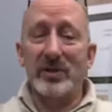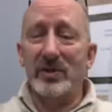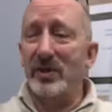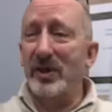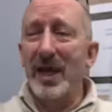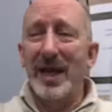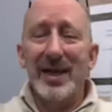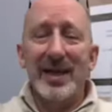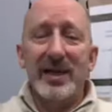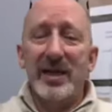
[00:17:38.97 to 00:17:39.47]

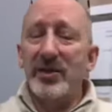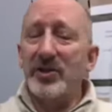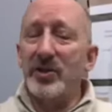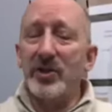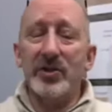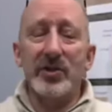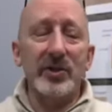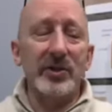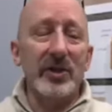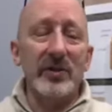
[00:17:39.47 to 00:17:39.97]
So it's
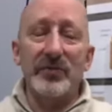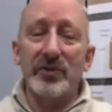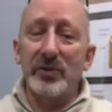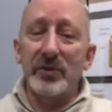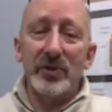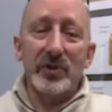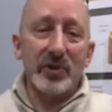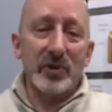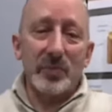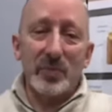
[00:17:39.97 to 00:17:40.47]
just a
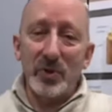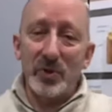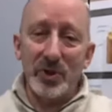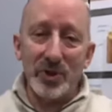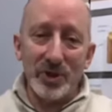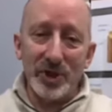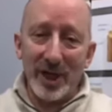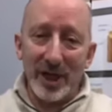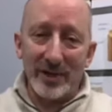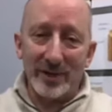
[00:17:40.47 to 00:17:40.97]
different
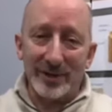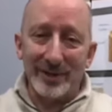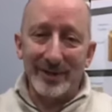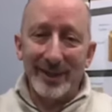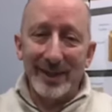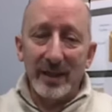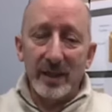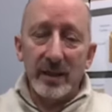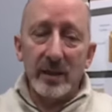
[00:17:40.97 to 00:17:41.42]
distribution channel.